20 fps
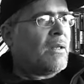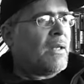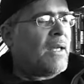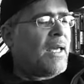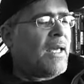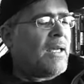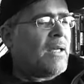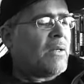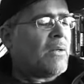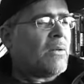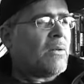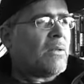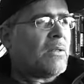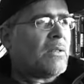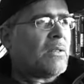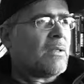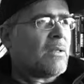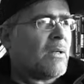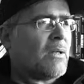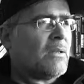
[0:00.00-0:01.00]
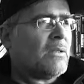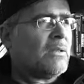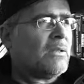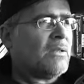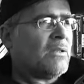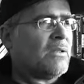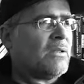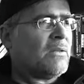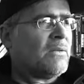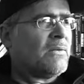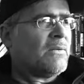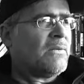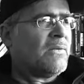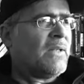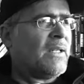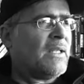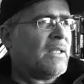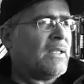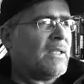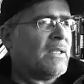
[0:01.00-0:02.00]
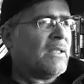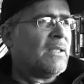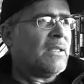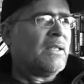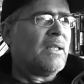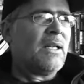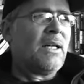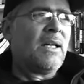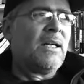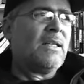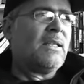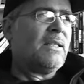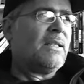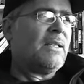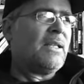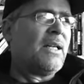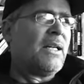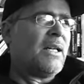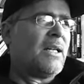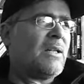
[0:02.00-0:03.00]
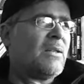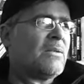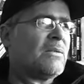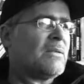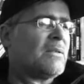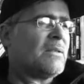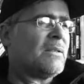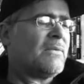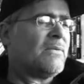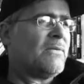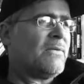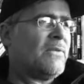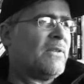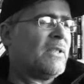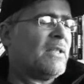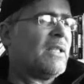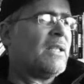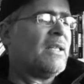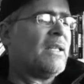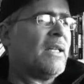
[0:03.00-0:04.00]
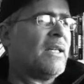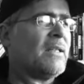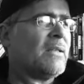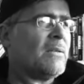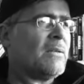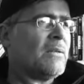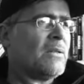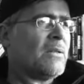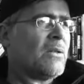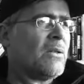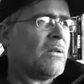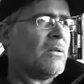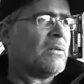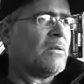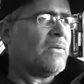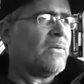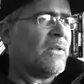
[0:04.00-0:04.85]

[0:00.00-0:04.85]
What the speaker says: anger at the college failing, I don't feel any anger at the college